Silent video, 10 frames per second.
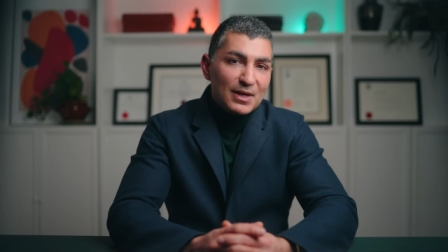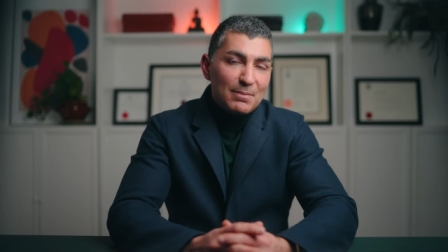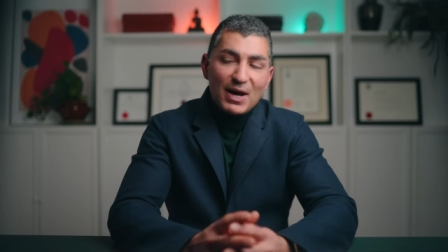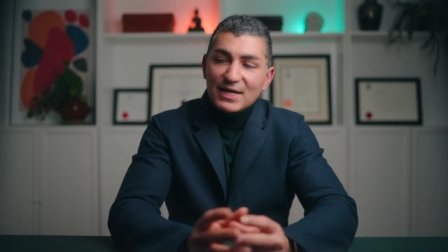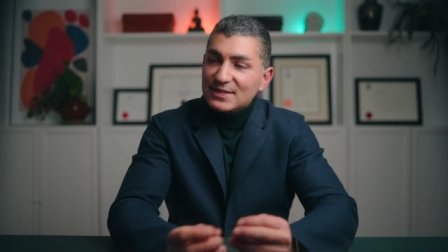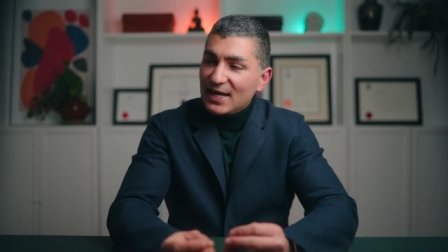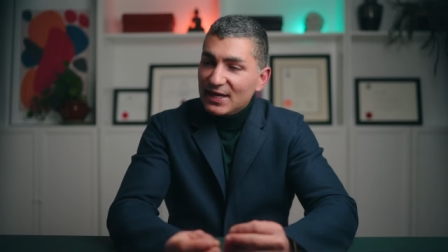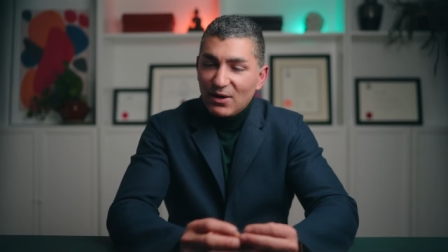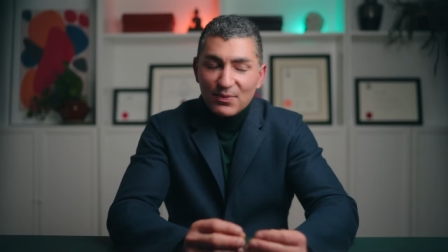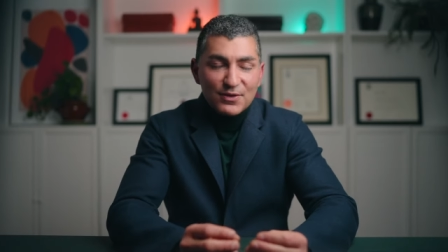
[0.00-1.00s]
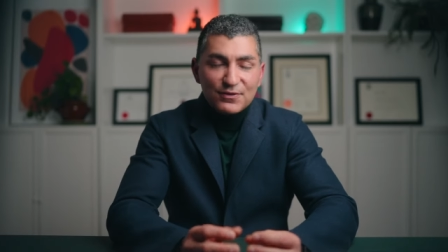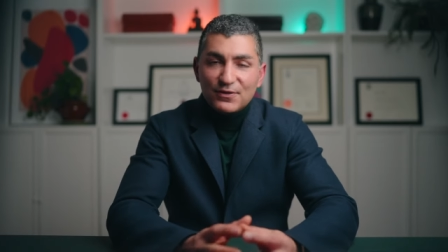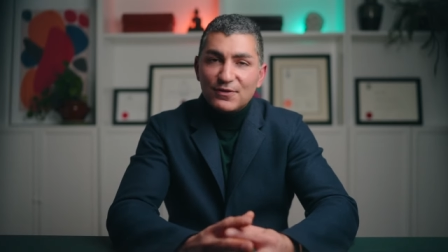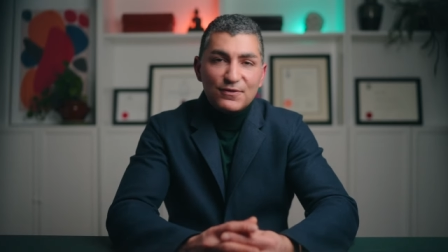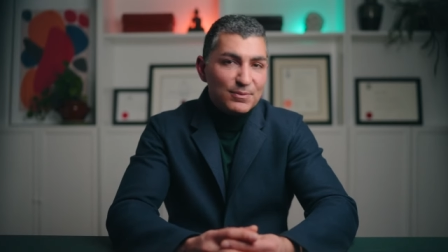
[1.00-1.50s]
My take on this
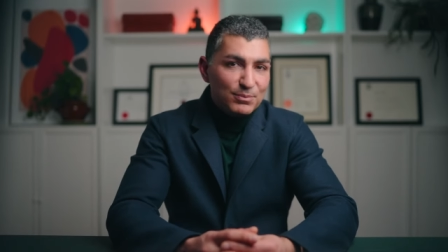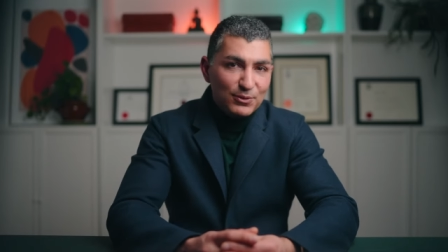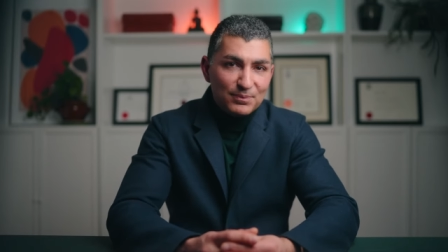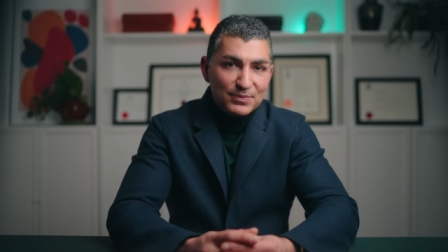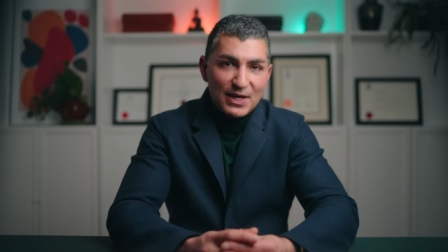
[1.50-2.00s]
is simple,